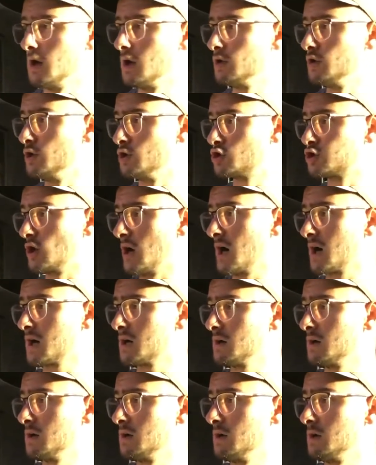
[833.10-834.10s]

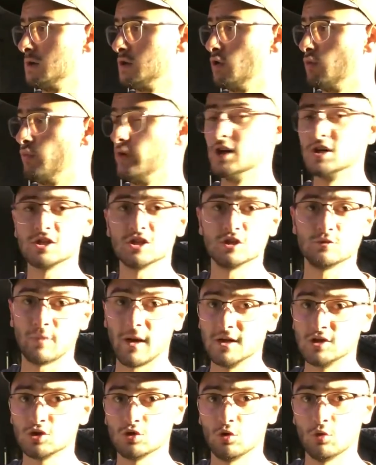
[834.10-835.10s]
The rear
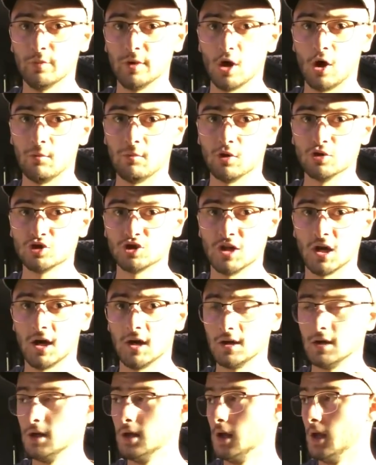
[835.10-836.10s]
suspension will be almost
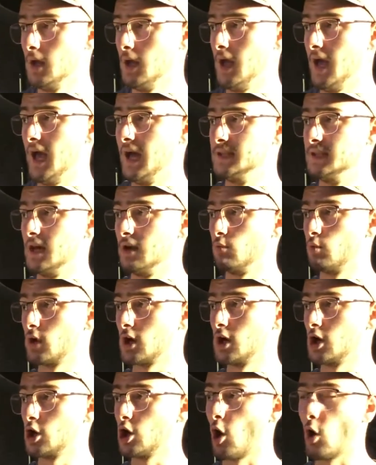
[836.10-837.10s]
done, and then we're
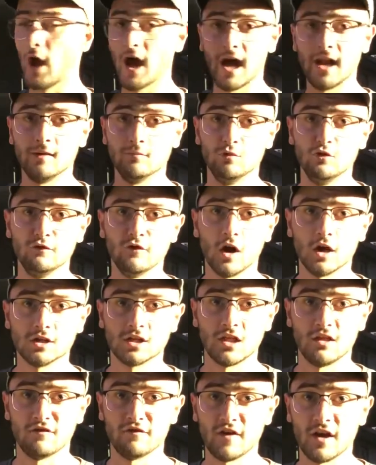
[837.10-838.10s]
gonna go ahead and move on
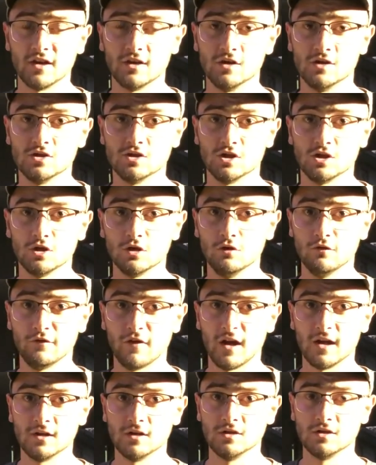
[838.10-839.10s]
to the fenders, the two
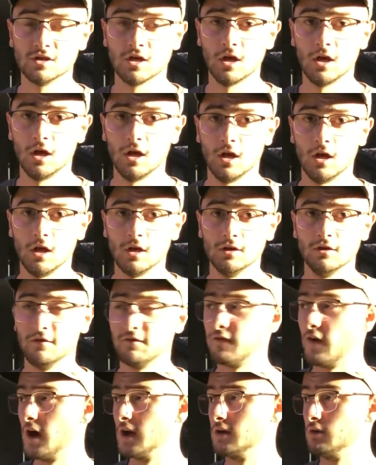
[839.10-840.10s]
fenders, the
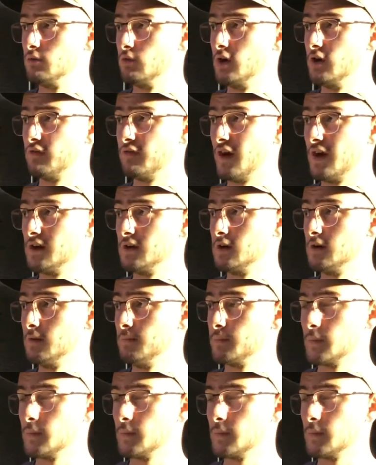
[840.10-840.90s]
front and rear fender,